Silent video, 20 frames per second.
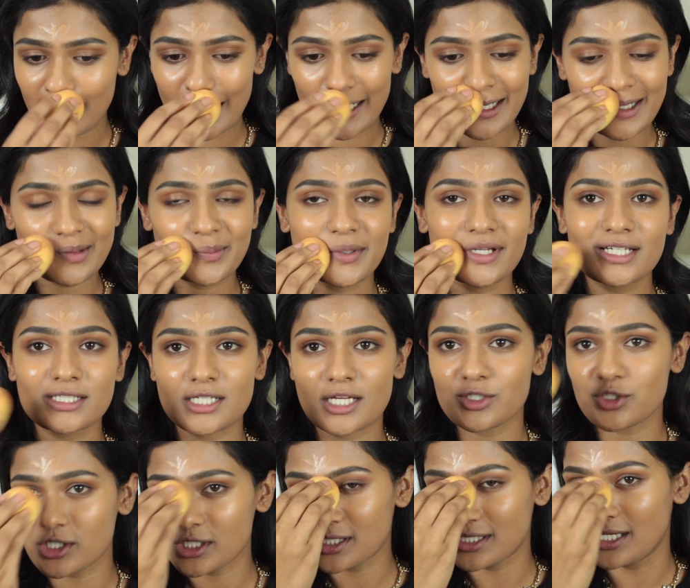blender because
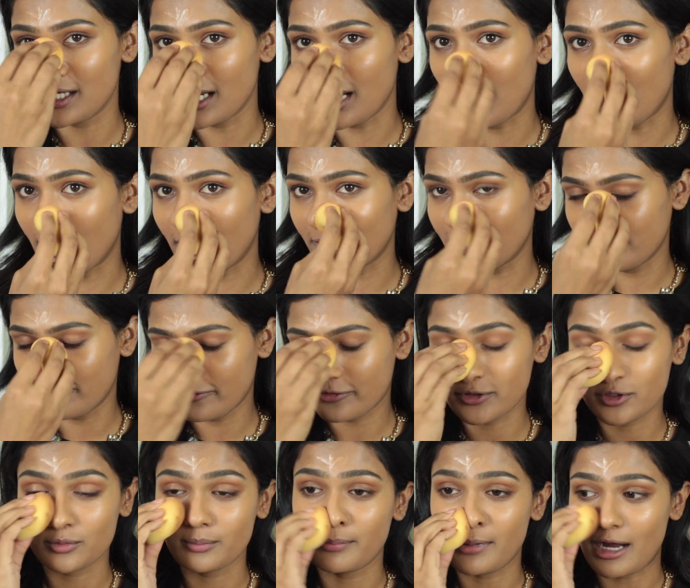I just
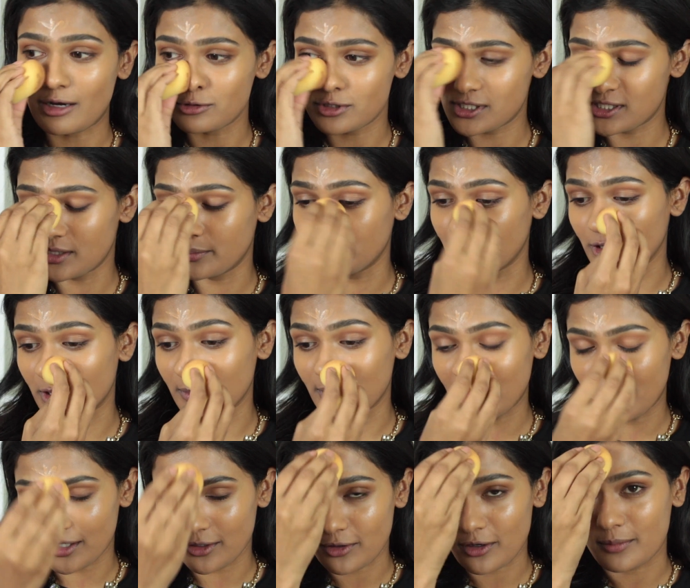love to bounce the beauty
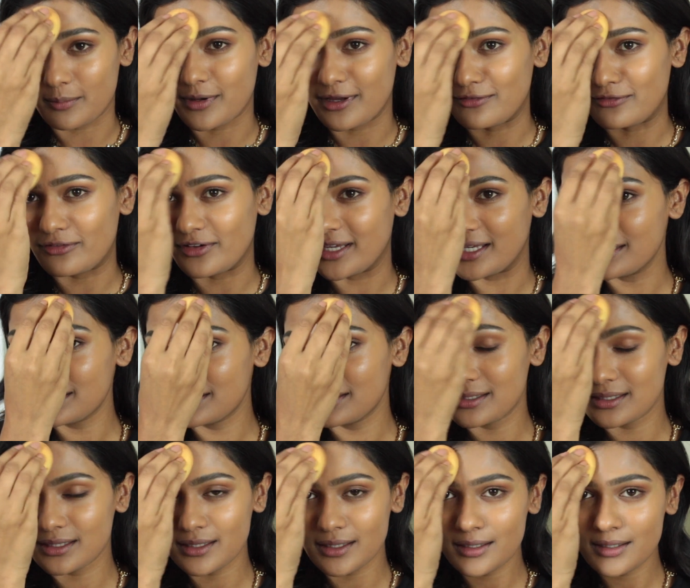blender on my
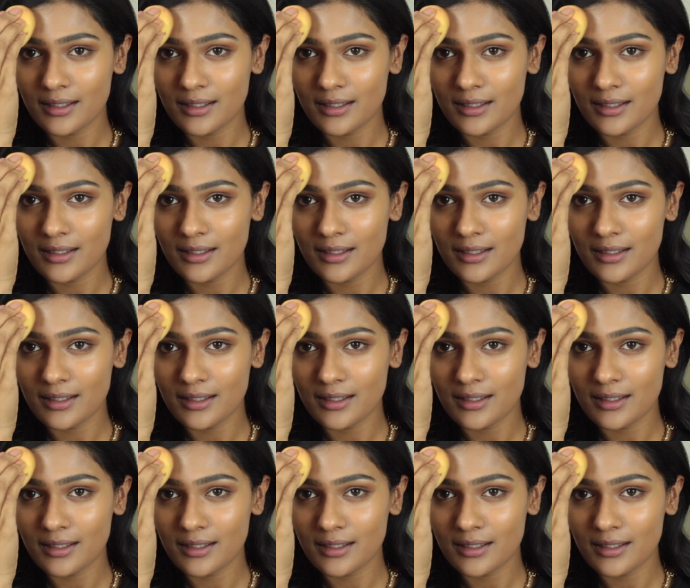face.